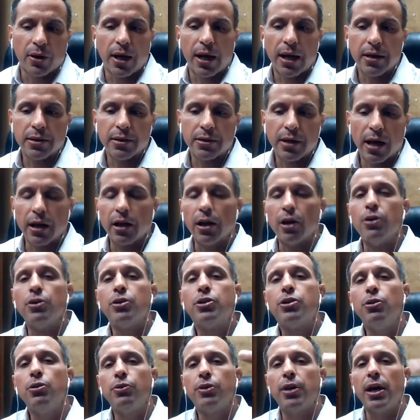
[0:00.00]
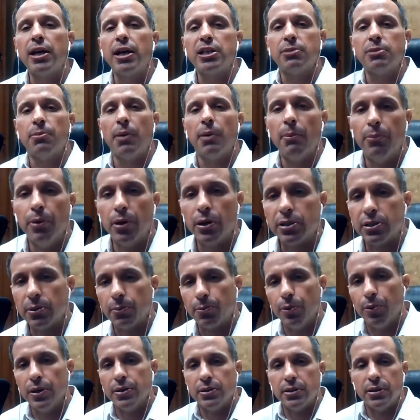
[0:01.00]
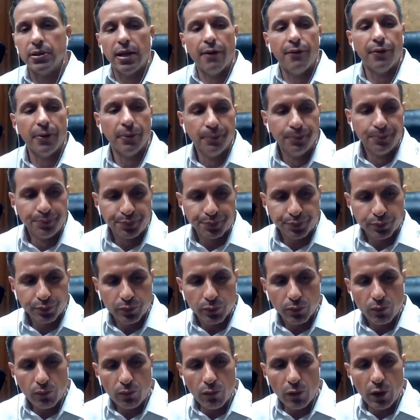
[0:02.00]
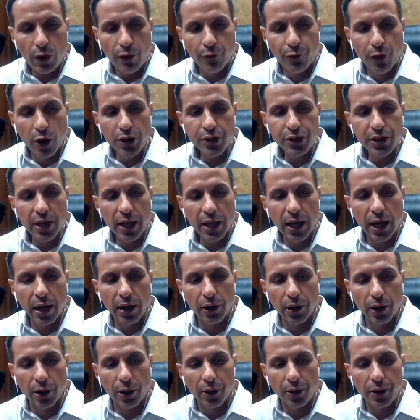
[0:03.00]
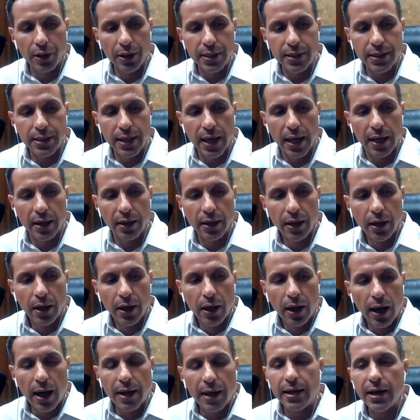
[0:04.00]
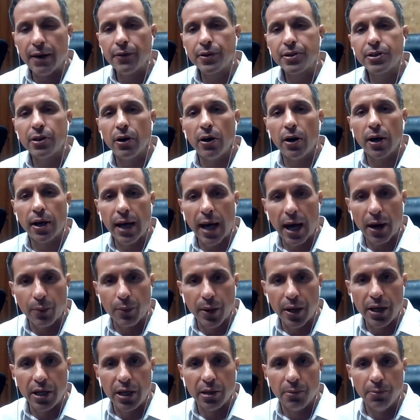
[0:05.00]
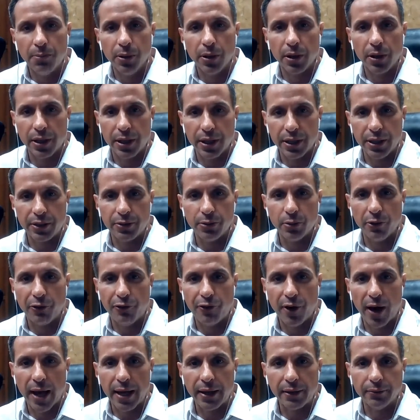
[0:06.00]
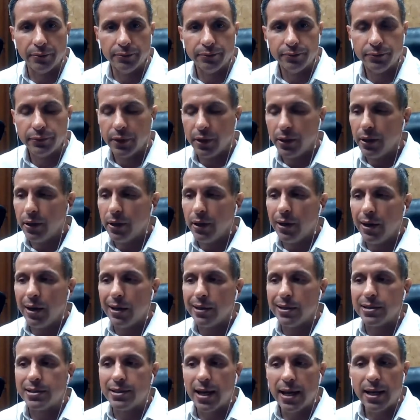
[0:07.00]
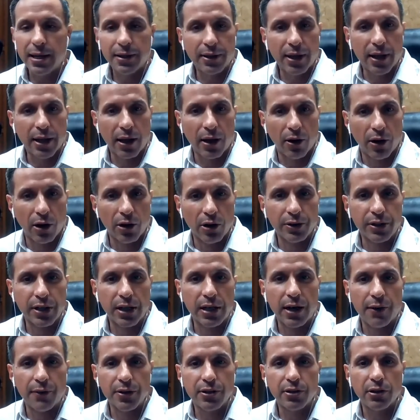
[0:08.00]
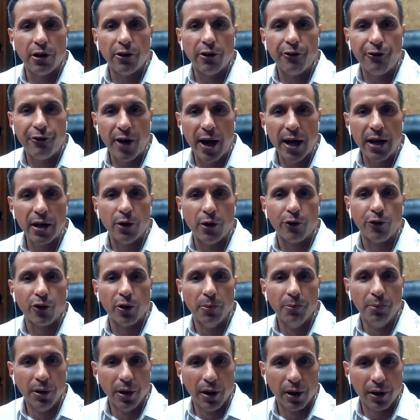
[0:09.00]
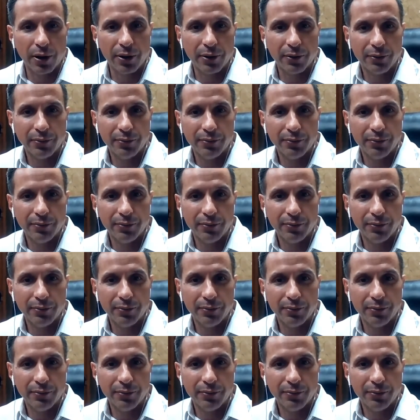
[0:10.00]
hands. I learned two things about books in prison, Devin. First thing I learned is that I never saw a guy reading a book get into a fight. And the second thing I learned is I never saw a fight over a book.